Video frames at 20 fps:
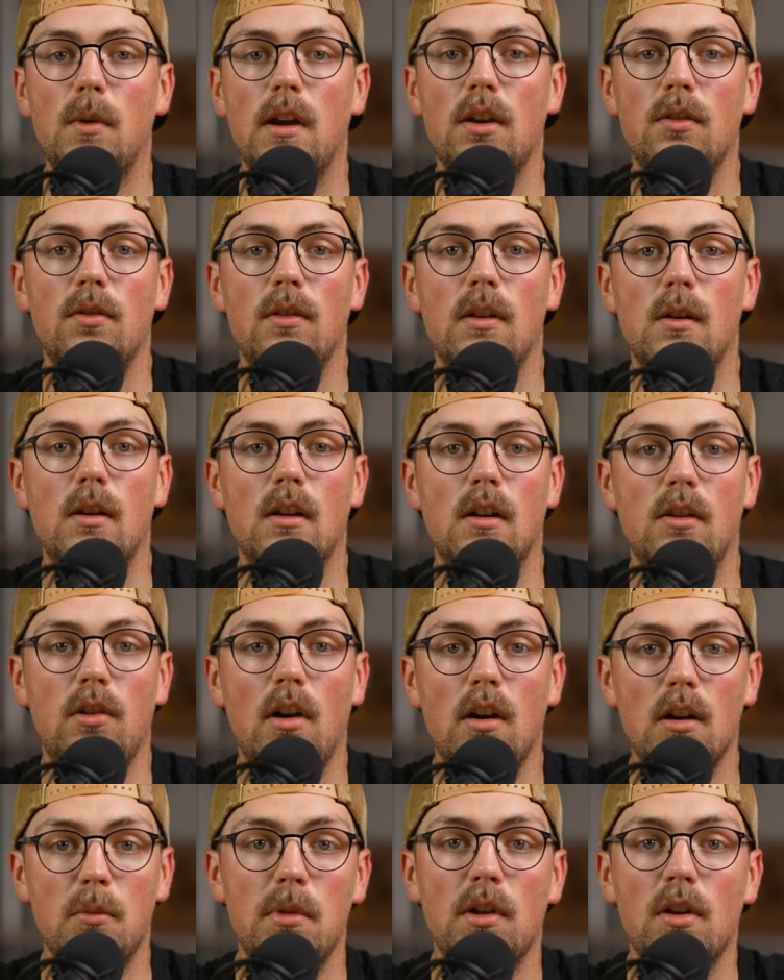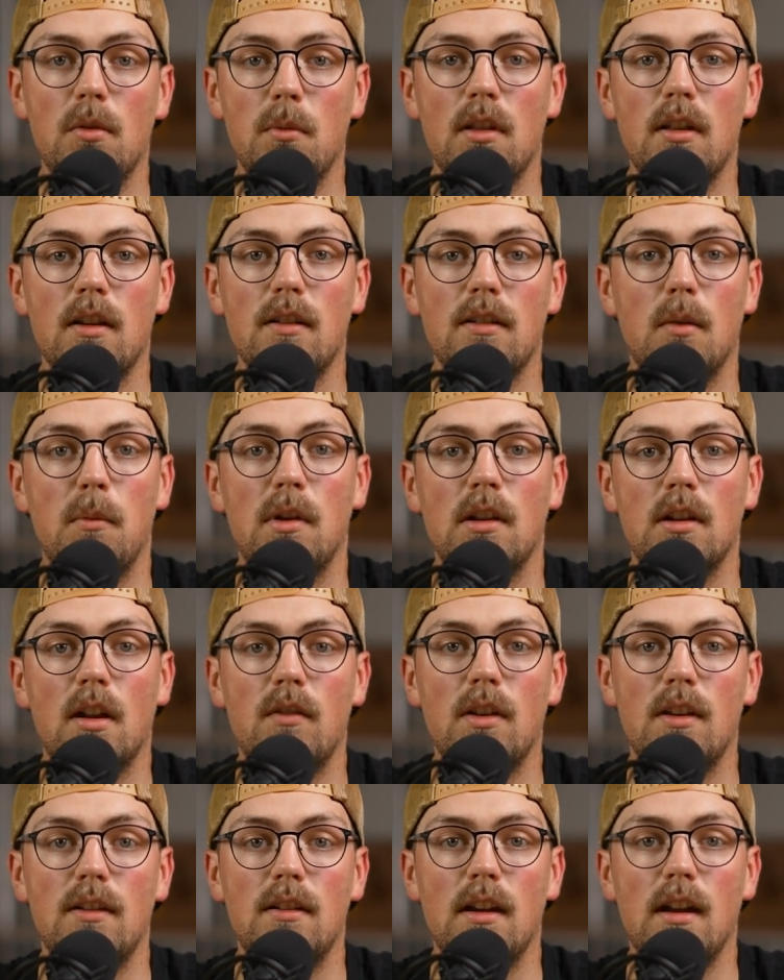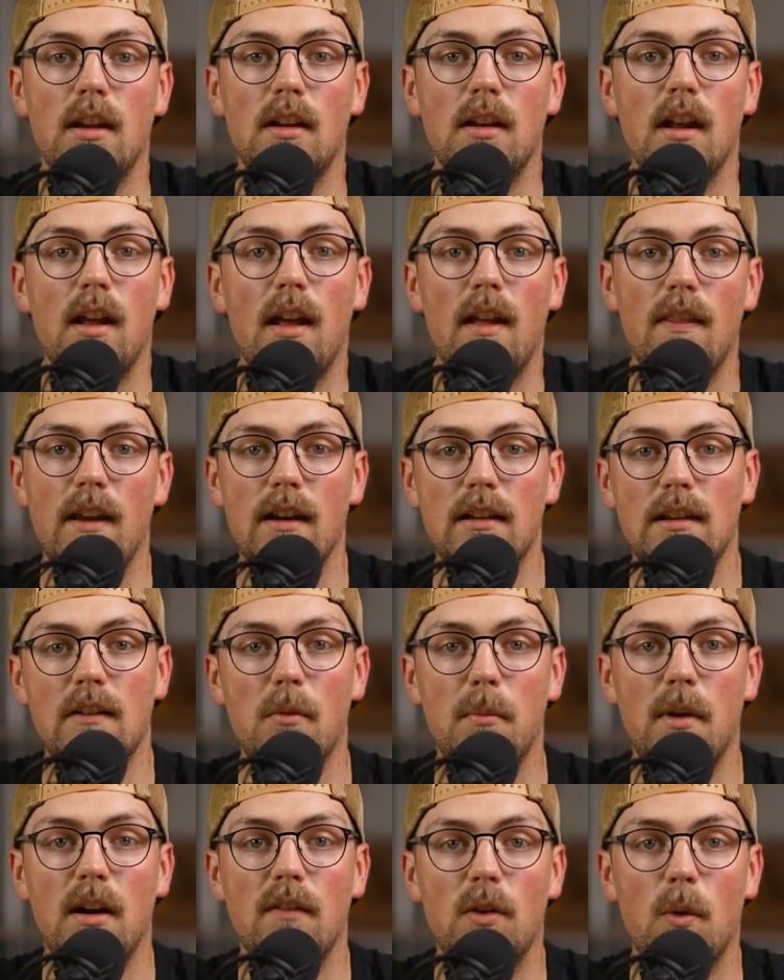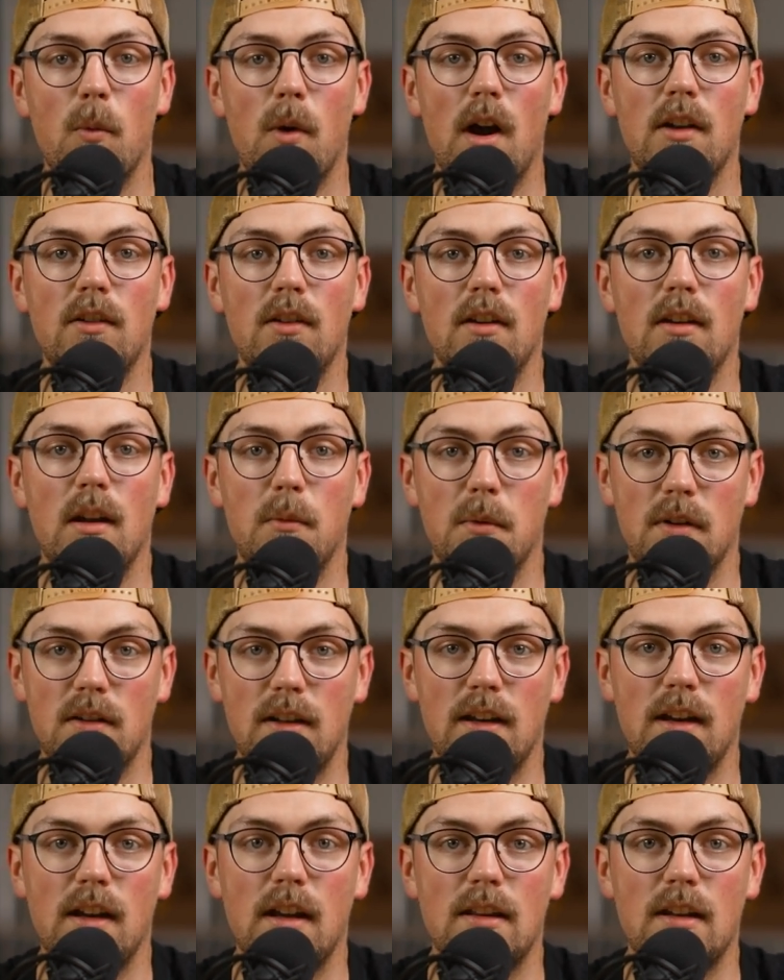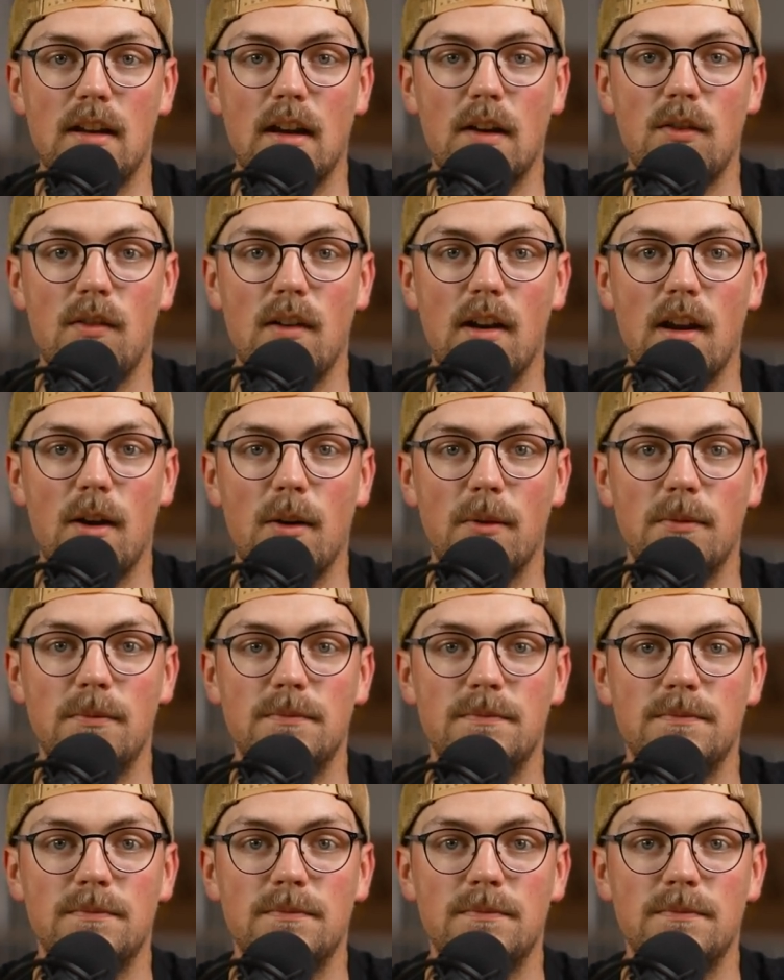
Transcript: ways for you to share your build with us, and we'd love to see it. Thanks everybody for watching, and we'll see you in the next video.